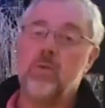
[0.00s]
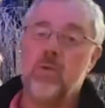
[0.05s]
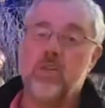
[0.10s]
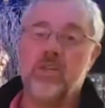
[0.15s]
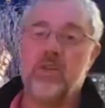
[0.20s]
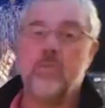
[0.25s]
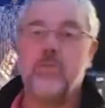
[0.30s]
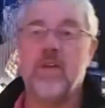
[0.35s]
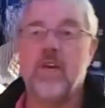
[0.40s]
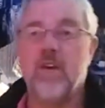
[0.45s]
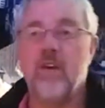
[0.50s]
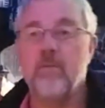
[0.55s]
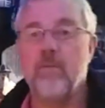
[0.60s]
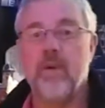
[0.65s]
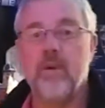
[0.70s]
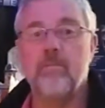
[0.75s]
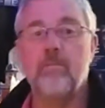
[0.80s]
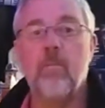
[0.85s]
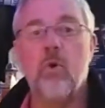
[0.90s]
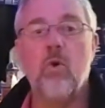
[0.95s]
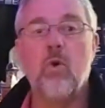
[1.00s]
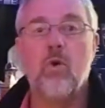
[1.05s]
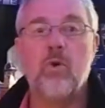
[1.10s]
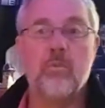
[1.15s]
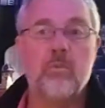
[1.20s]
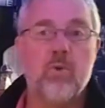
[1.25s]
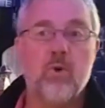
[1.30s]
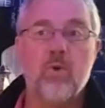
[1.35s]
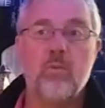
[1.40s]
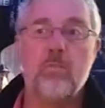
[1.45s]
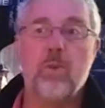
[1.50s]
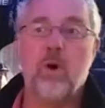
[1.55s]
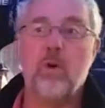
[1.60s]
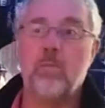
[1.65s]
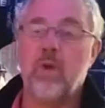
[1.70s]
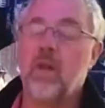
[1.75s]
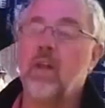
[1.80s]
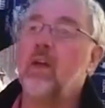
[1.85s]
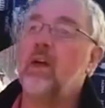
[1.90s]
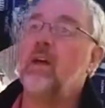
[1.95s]
which are becoming more and more
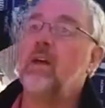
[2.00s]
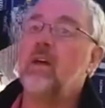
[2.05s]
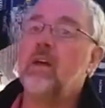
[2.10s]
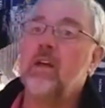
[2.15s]
popular.